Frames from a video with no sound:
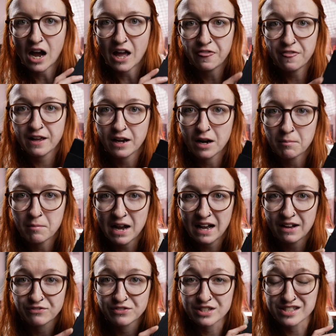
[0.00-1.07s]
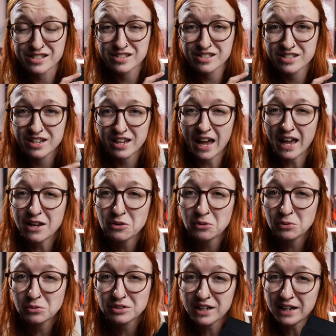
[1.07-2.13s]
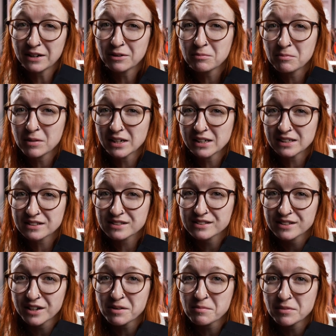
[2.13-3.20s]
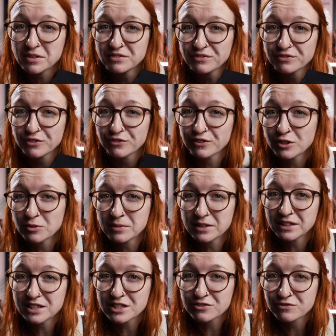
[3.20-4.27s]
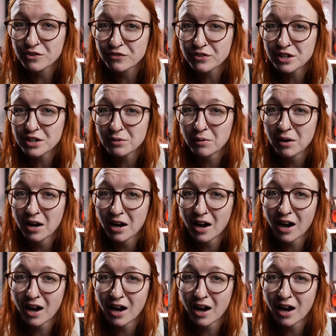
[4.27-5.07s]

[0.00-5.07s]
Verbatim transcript: I think I might have to scale down my excitement for filming this review.